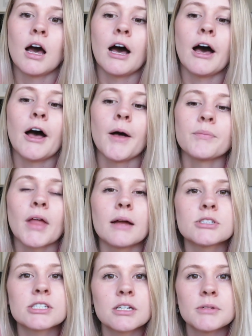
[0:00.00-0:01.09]
I'm
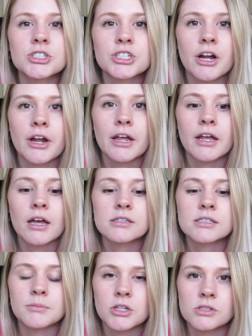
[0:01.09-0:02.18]
just going to be sharing
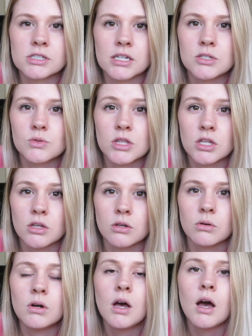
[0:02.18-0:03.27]
some of those things with
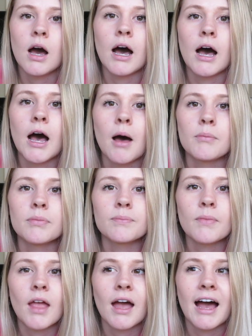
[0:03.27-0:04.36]
you. I
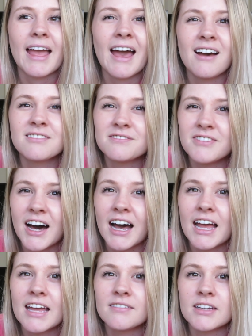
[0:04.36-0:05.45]
have
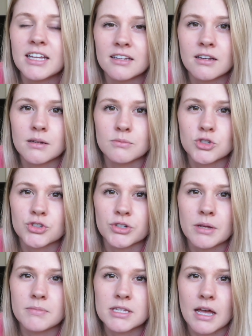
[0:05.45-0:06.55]
5 income
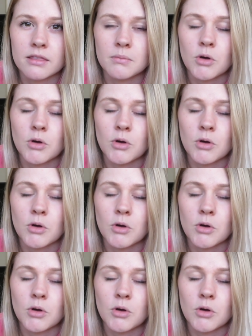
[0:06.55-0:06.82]
streams at the